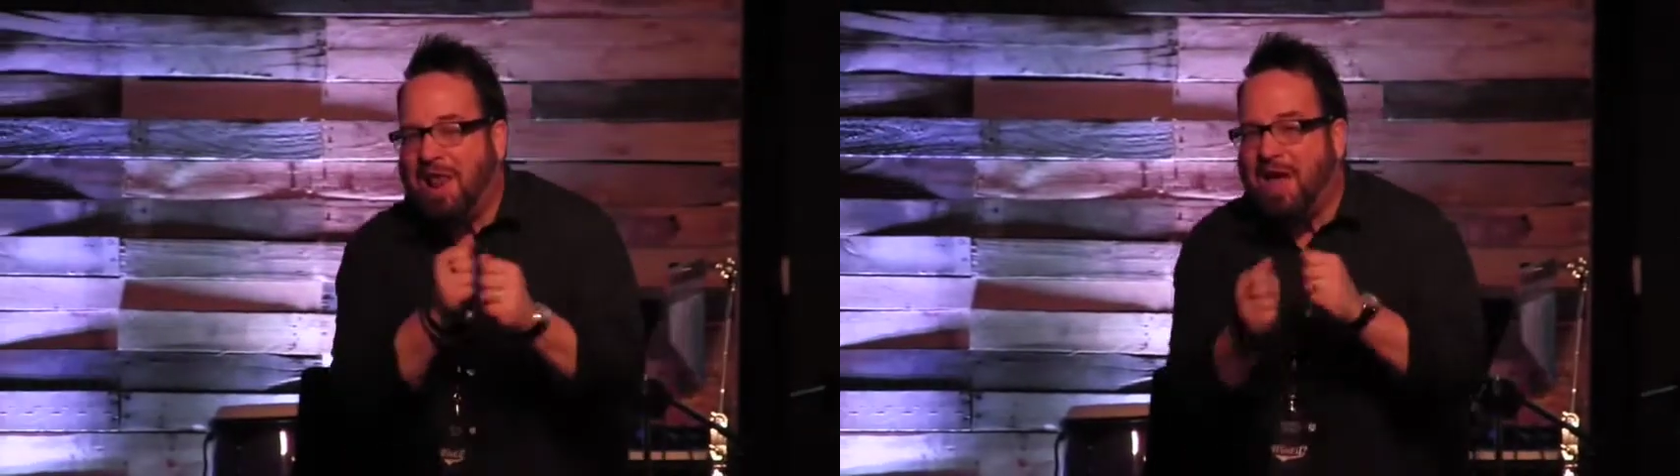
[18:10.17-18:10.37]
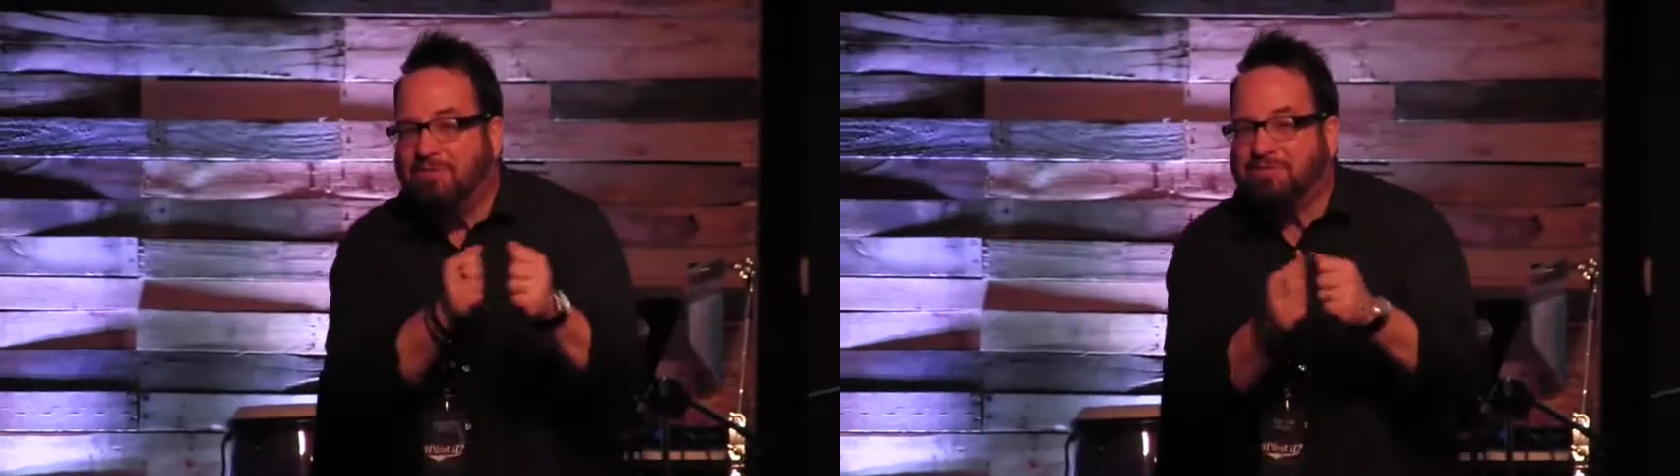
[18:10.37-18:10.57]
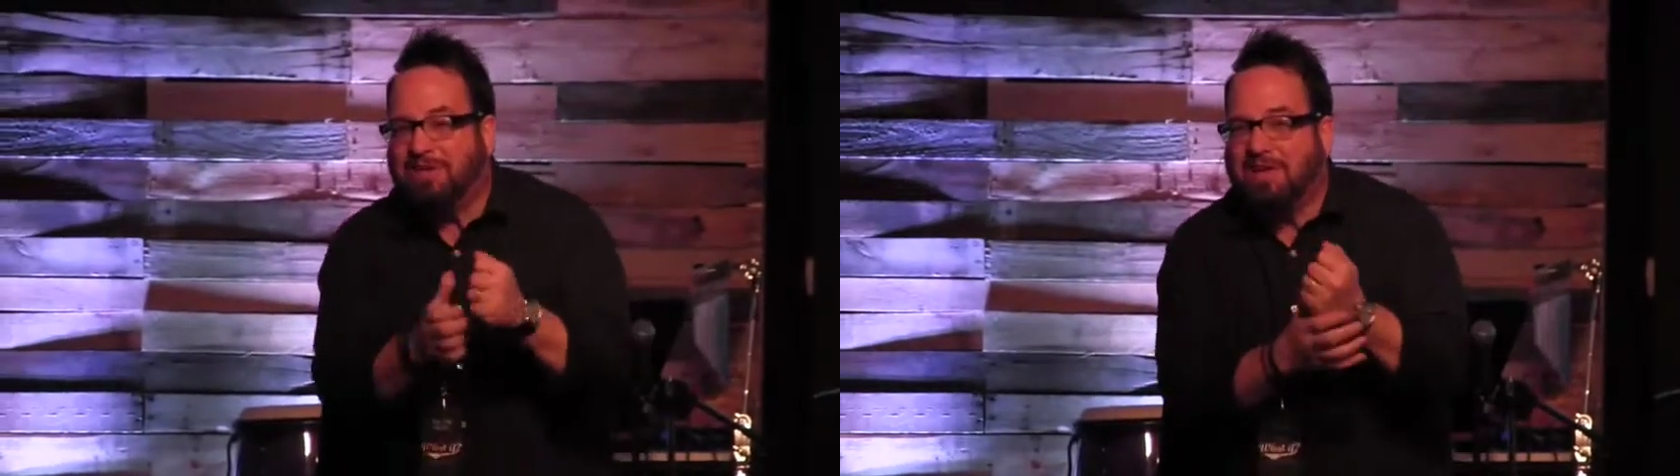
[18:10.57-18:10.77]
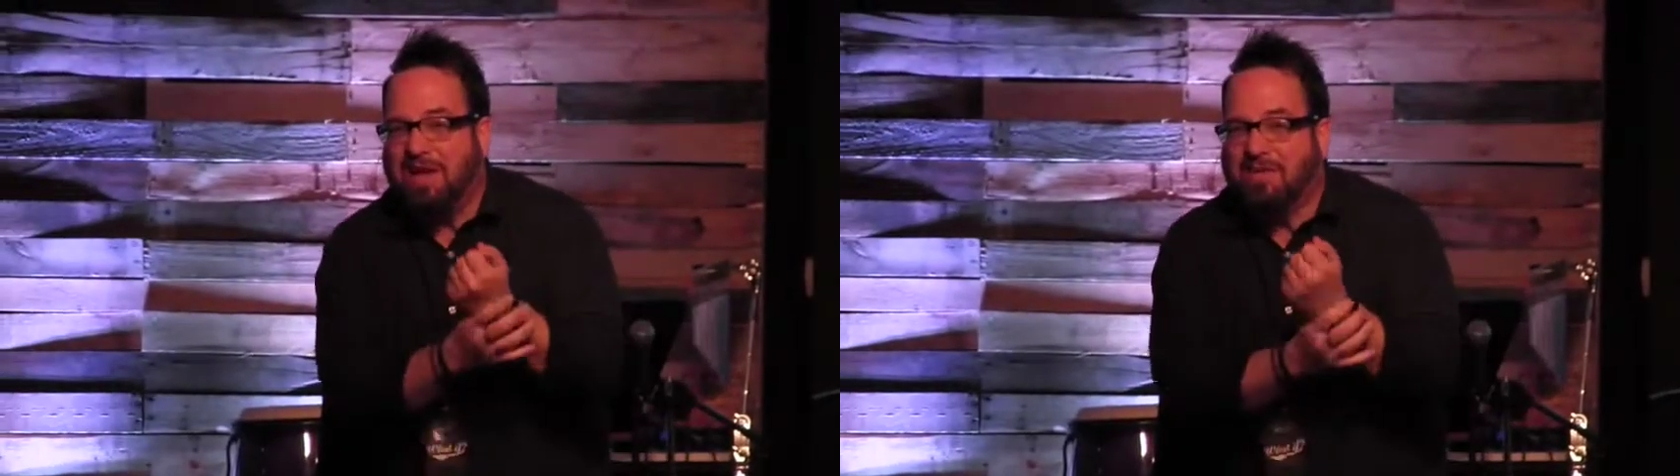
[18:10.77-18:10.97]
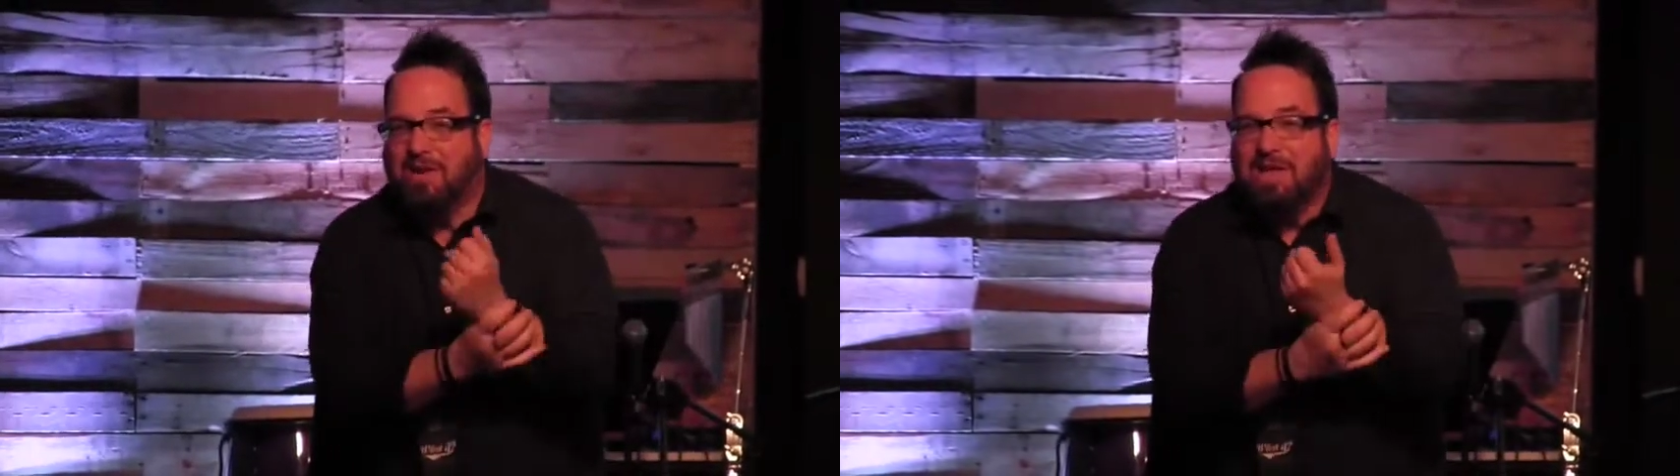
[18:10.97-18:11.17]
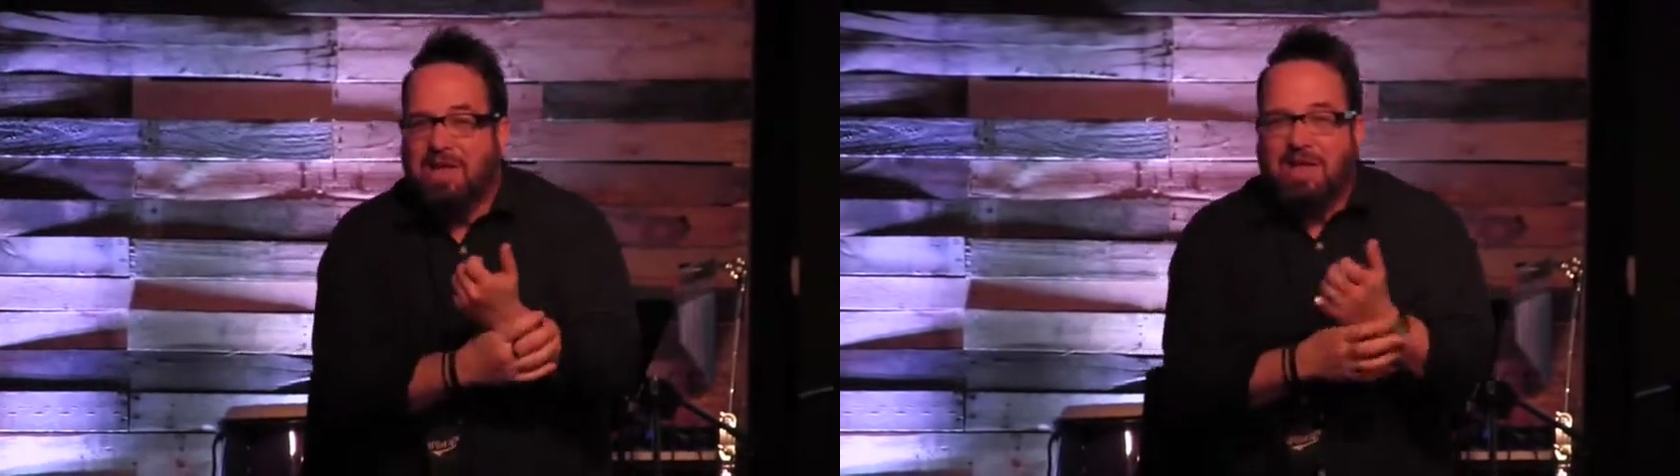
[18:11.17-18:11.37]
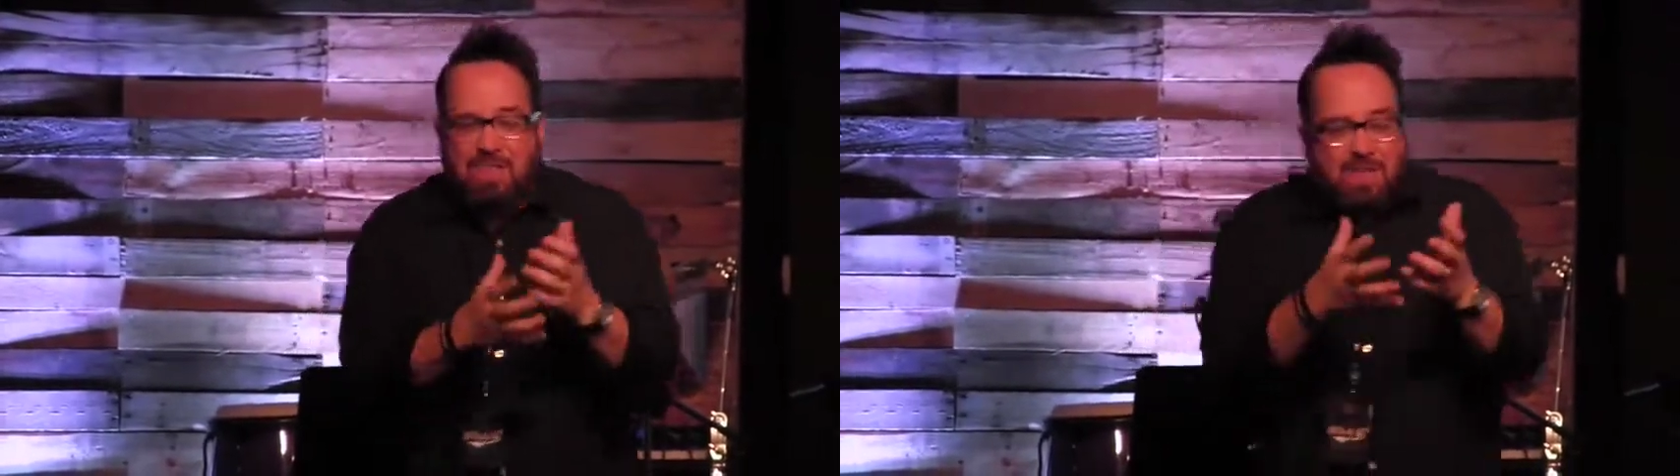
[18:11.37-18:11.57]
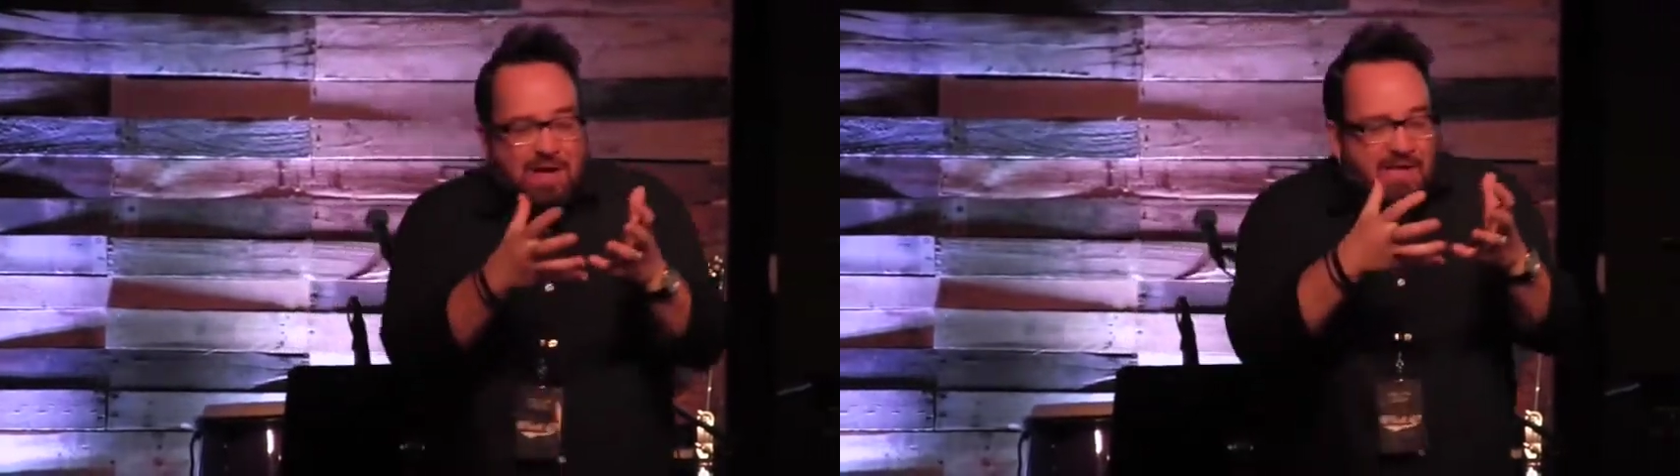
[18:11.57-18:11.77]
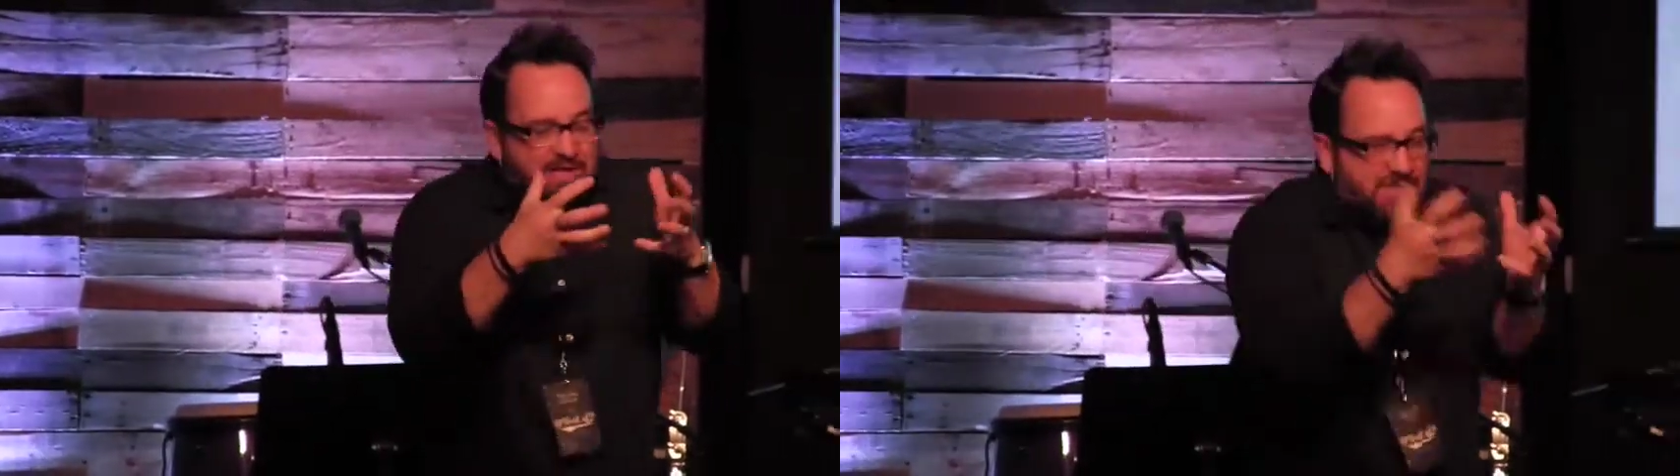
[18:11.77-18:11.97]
life together, in the